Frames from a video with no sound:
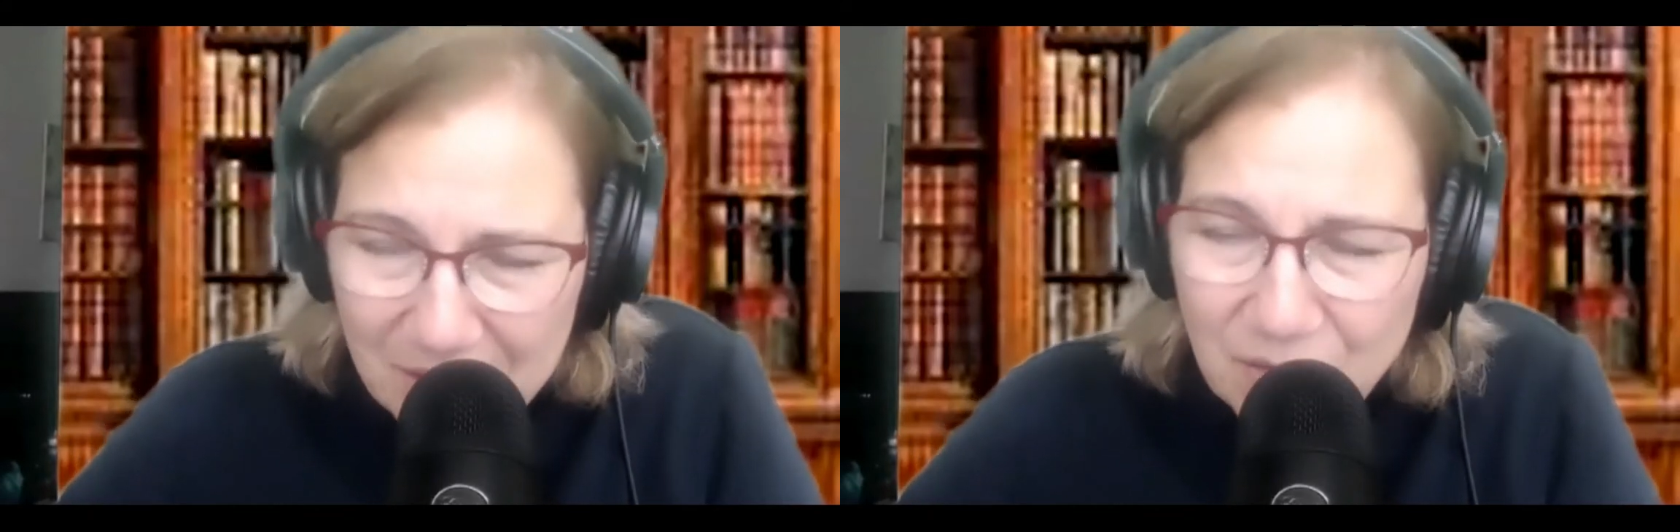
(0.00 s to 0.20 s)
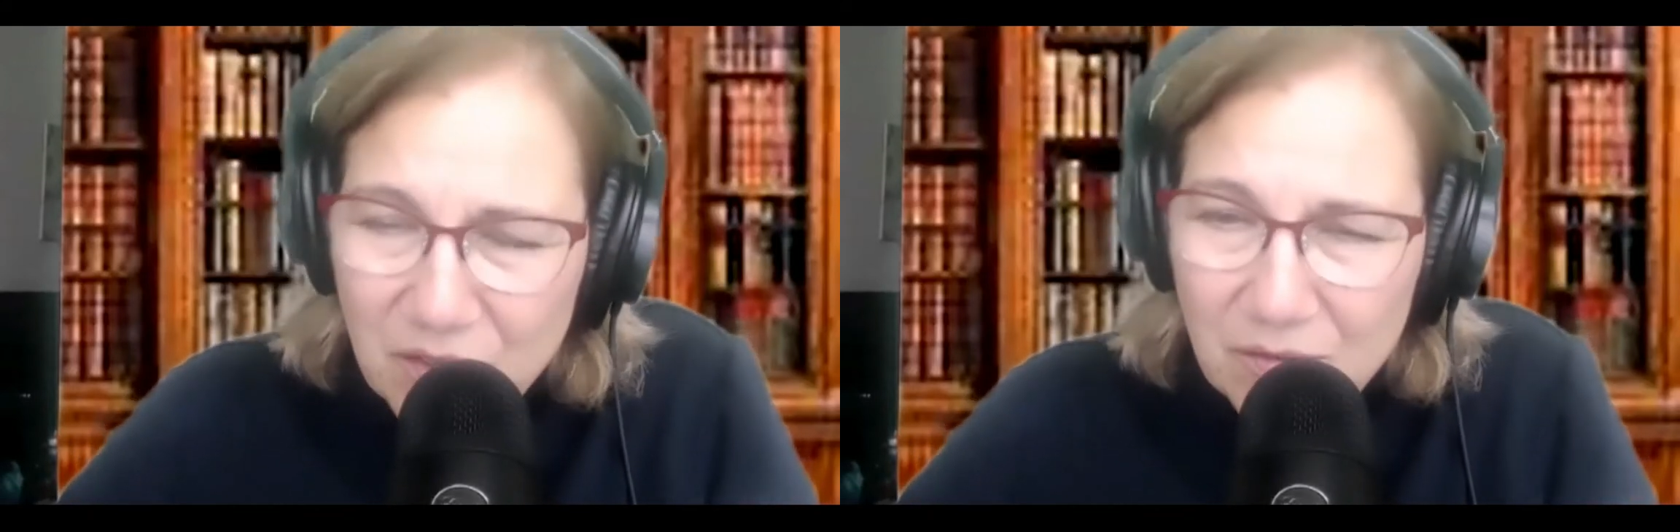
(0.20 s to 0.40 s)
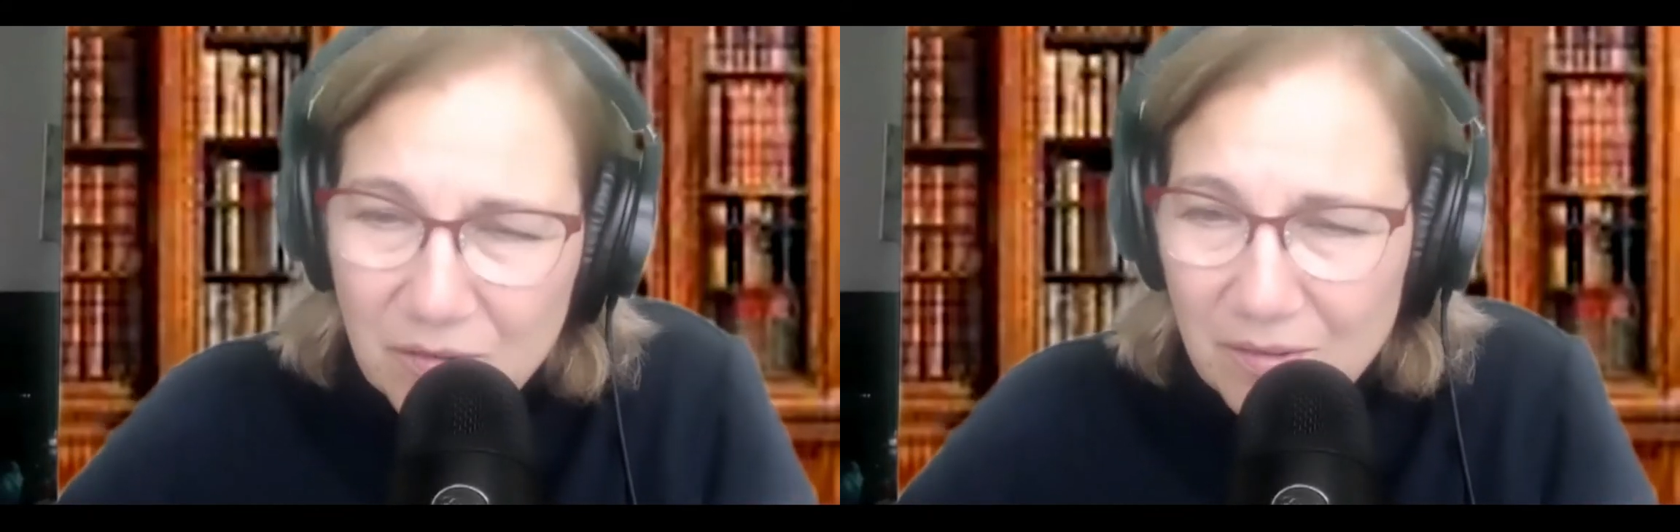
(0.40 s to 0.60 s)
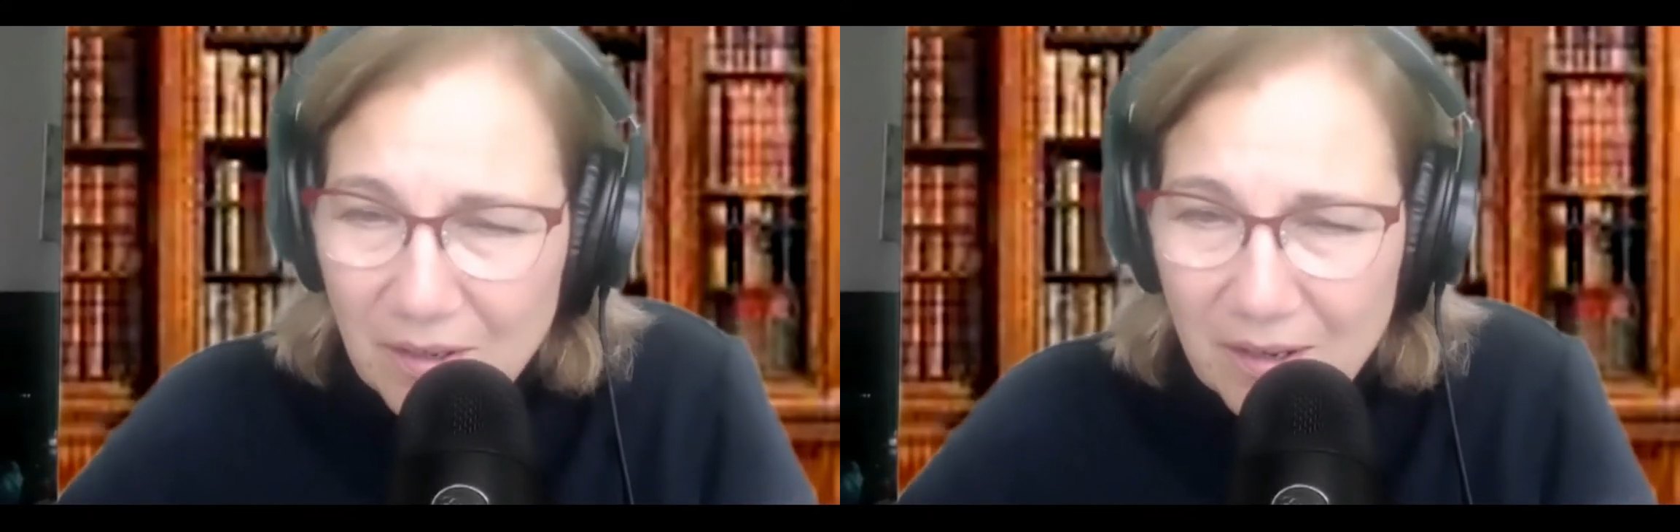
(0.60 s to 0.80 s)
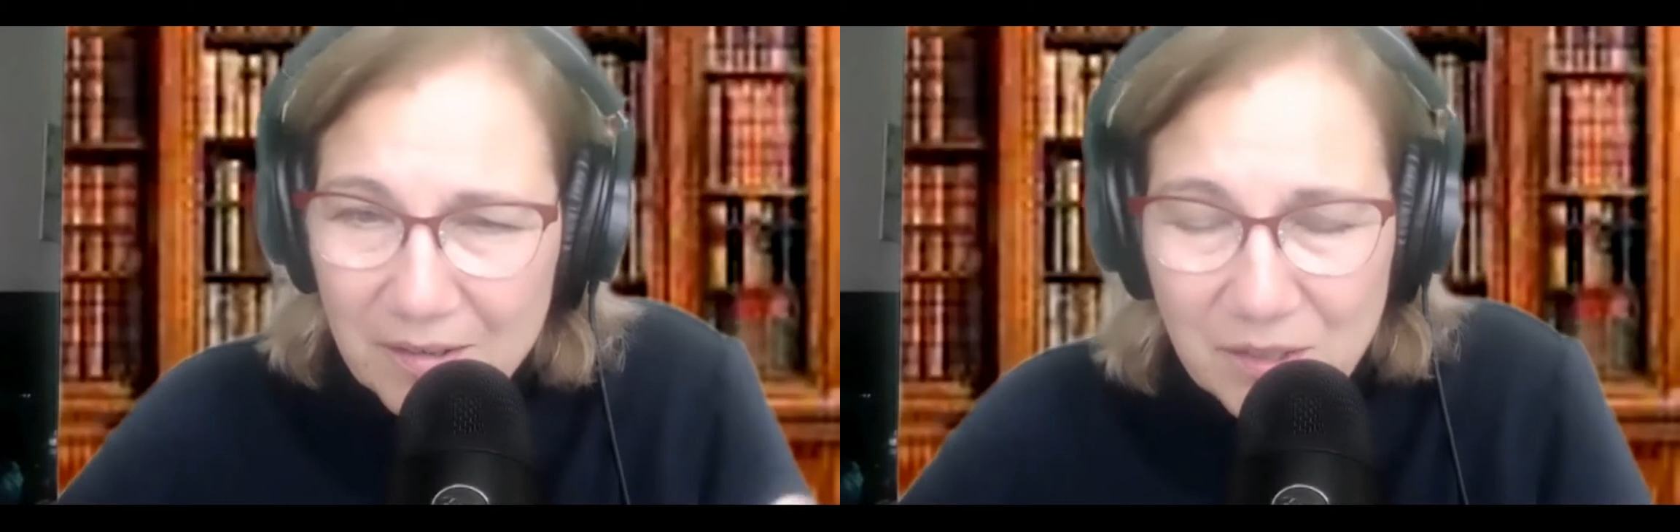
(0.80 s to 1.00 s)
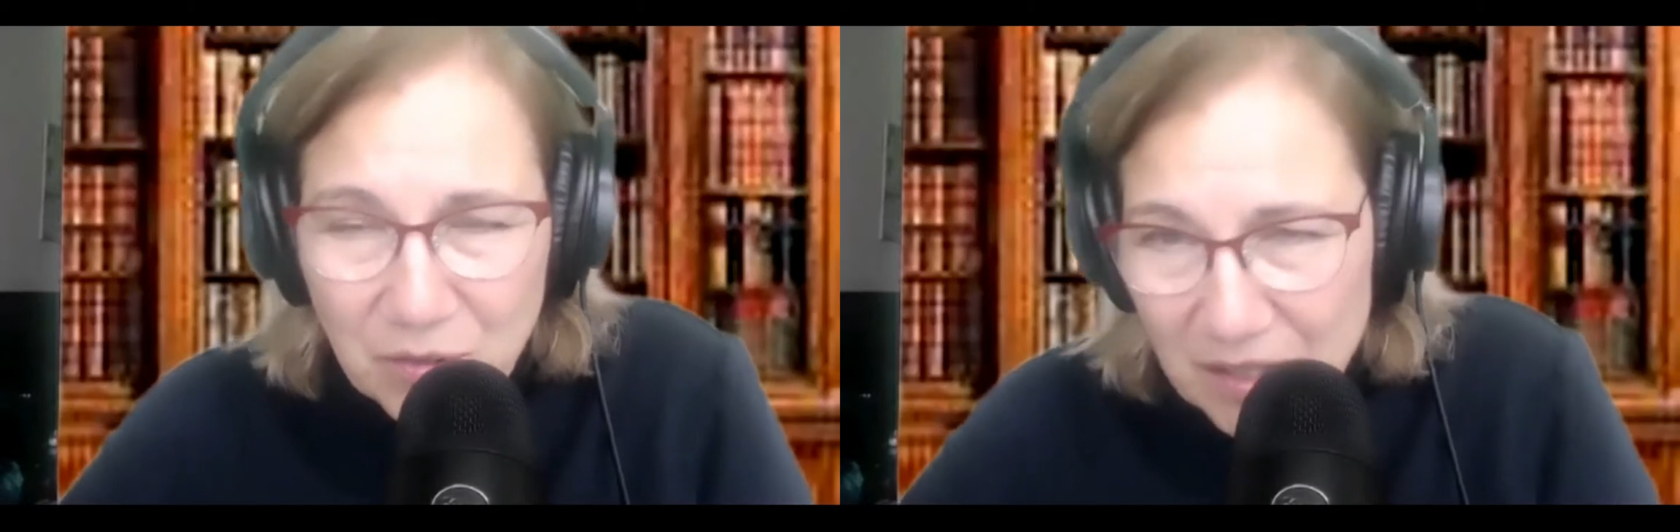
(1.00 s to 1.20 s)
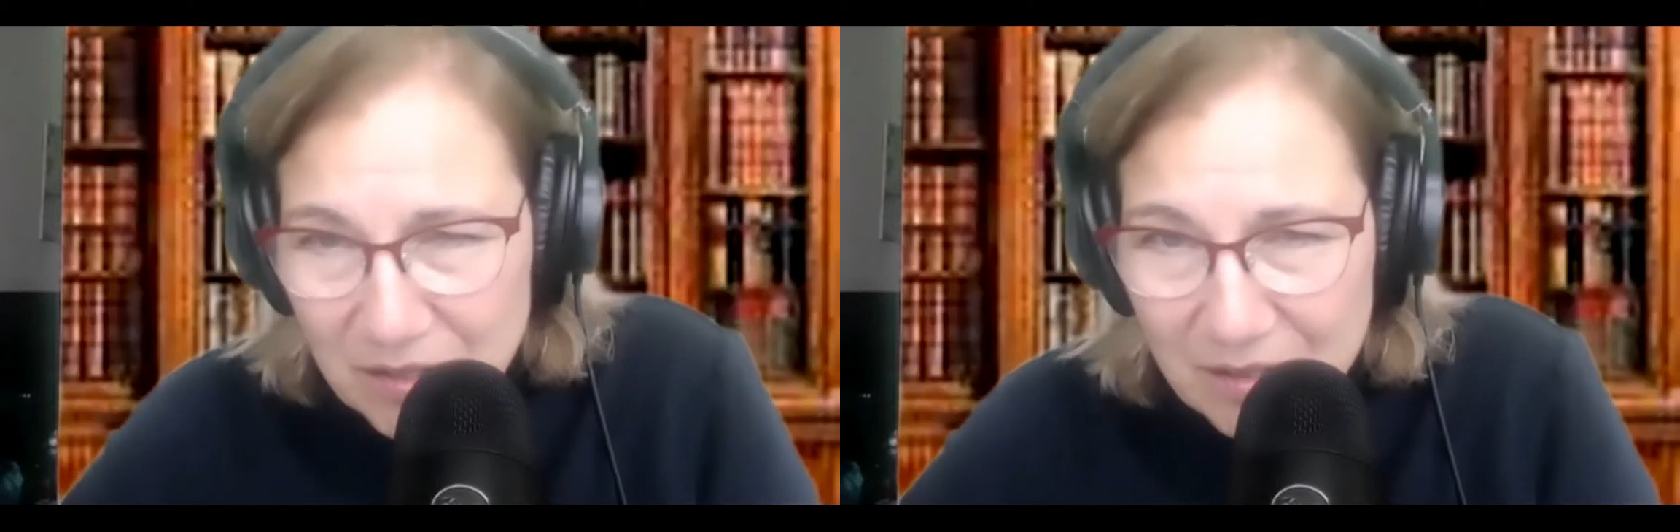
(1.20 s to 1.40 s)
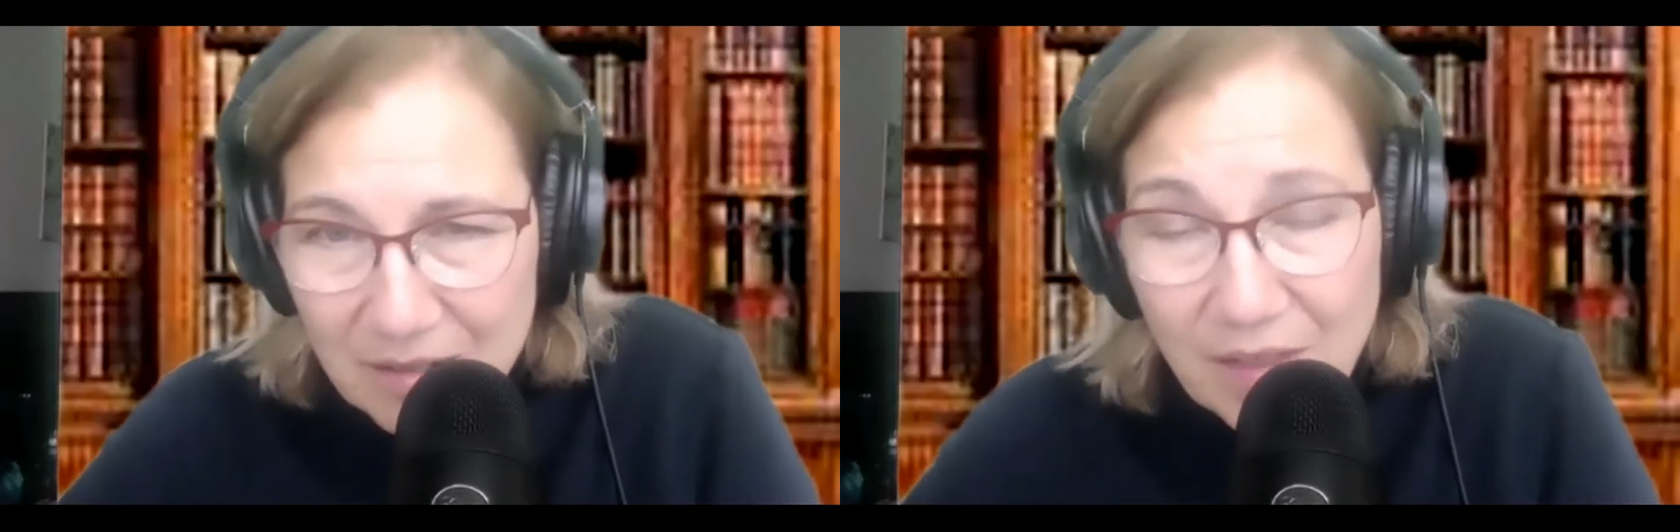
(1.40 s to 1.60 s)
And if you are
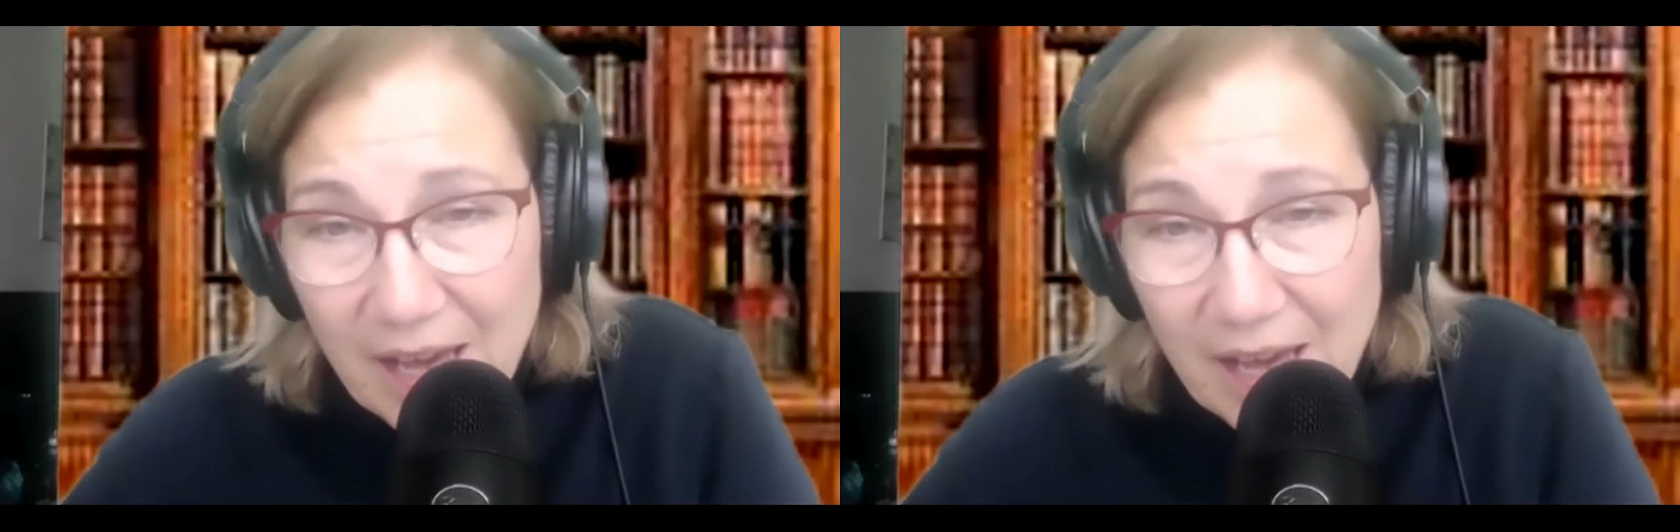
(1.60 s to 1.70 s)
interested in